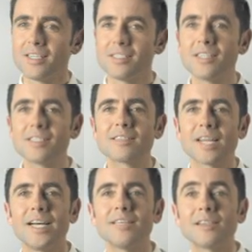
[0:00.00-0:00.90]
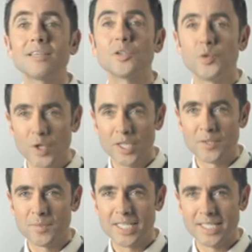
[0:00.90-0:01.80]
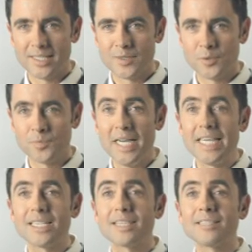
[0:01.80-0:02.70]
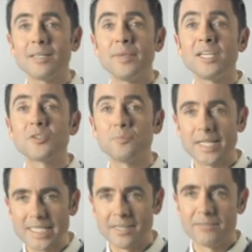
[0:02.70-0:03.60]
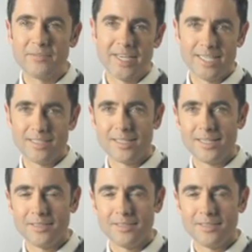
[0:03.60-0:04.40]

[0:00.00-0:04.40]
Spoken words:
It is rich in natural silicon, which can be better absorbed by humans.